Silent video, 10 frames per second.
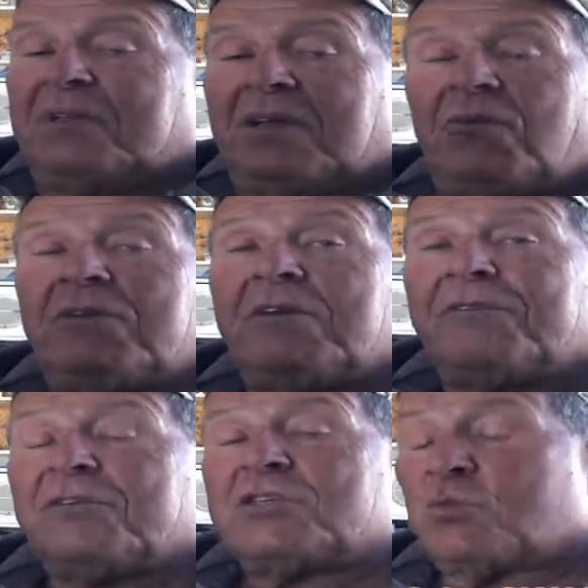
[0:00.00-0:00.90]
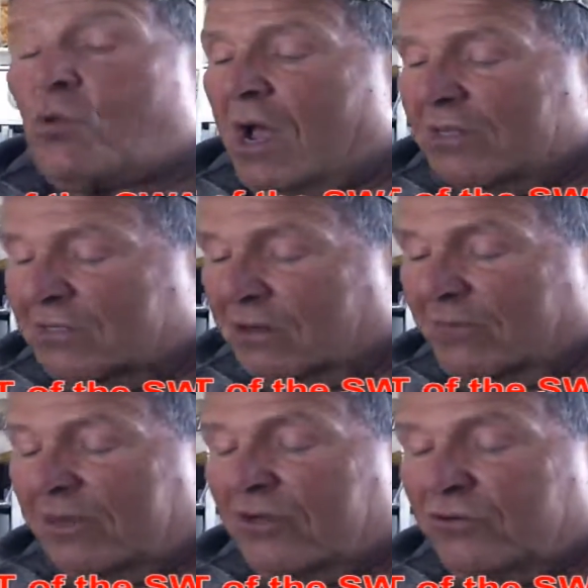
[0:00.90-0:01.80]
Wonder if there's swans going to
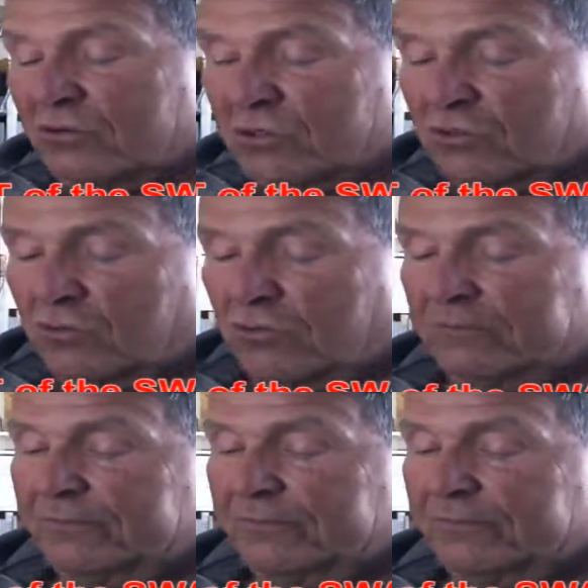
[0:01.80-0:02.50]
be in your school.